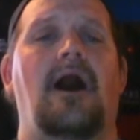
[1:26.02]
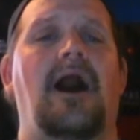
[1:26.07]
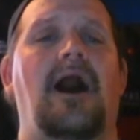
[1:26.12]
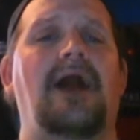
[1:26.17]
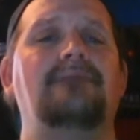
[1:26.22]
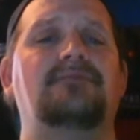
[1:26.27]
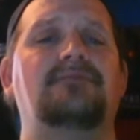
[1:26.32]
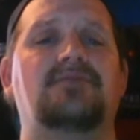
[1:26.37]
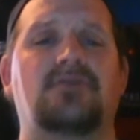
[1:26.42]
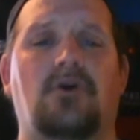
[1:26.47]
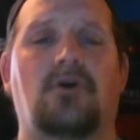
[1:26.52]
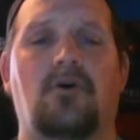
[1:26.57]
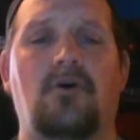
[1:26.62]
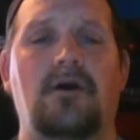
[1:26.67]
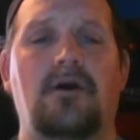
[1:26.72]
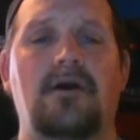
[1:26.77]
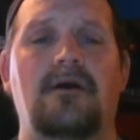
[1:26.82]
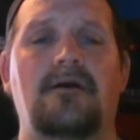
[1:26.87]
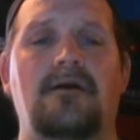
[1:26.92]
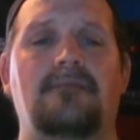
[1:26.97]
I'm
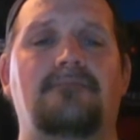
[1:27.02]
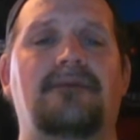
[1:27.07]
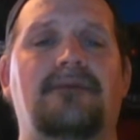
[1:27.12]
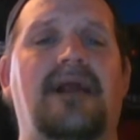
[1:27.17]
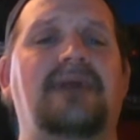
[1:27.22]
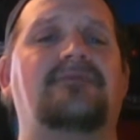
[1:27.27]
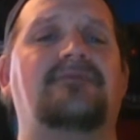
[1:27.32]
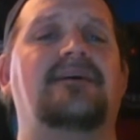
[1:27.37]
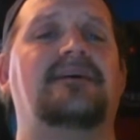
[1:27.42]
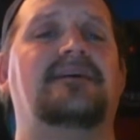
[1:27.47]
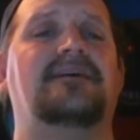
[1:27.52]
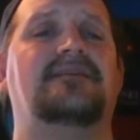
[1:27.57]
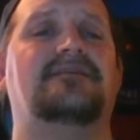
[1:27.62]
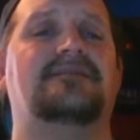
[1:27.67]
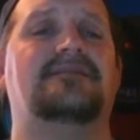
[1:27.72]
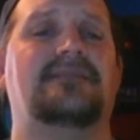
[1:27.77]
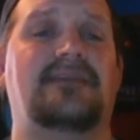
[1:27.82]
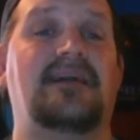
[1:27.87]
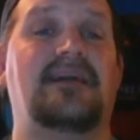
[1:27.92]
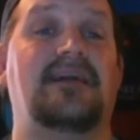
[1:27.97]
sorry. But I think
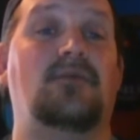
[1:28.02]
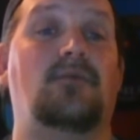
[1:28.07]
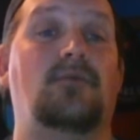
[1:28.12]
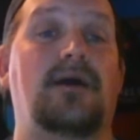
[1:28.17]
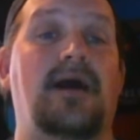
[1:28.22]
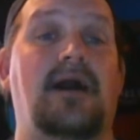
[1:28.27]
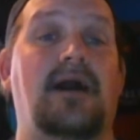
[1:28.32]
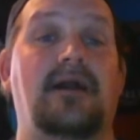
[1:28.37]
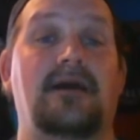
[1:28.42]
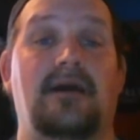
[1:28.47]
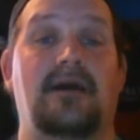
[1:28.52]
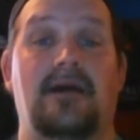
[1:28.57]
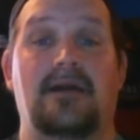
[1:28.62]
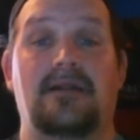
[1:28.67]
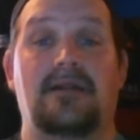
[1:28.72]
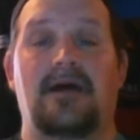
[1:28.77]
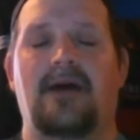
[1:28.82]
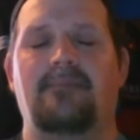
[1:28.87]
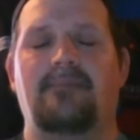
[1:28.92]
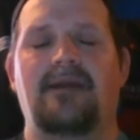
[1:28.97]
it's getting way out of hand.
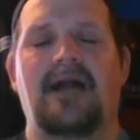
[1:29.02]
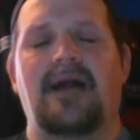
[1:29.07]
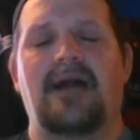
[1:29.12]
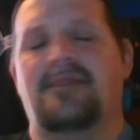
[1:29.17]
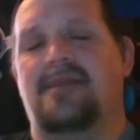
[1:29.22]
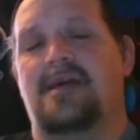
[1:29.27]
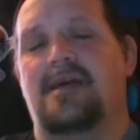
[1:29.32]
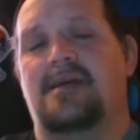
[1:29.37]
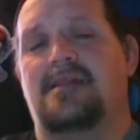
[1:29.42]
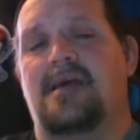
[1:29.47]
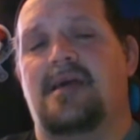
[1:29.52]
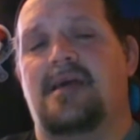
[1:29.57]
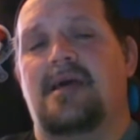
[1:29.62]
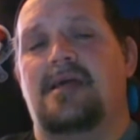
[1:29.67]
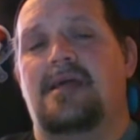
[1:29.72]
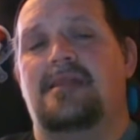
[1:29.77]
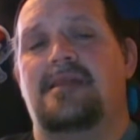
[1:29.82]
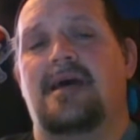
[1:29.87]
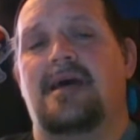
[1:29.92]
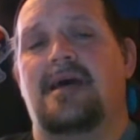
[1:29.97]
I mean, I think
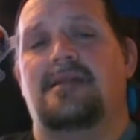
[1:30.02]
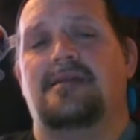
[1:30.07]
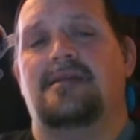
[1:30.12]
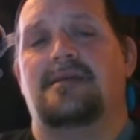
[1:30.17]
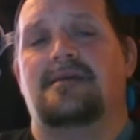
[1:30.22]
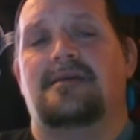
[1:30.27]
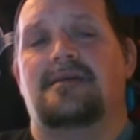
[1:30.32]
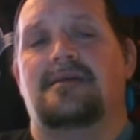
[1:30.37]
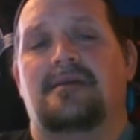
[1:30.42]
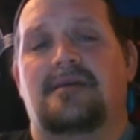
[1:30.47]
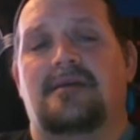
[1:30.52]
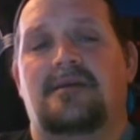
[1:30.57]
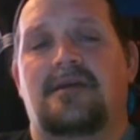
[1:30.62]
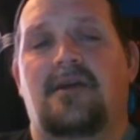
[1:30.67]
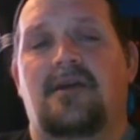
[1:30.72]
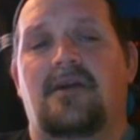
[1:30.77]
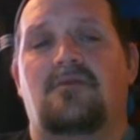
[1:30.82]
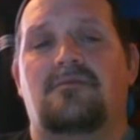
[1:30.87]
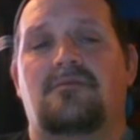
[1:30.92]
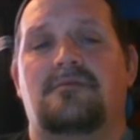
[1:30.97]
that,
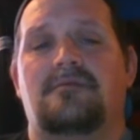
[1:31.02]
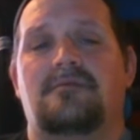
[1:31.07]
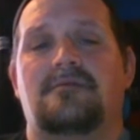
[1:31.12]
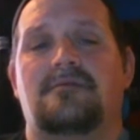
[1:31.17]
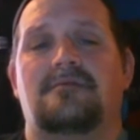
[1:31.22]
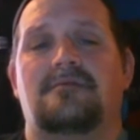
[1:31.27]
you know,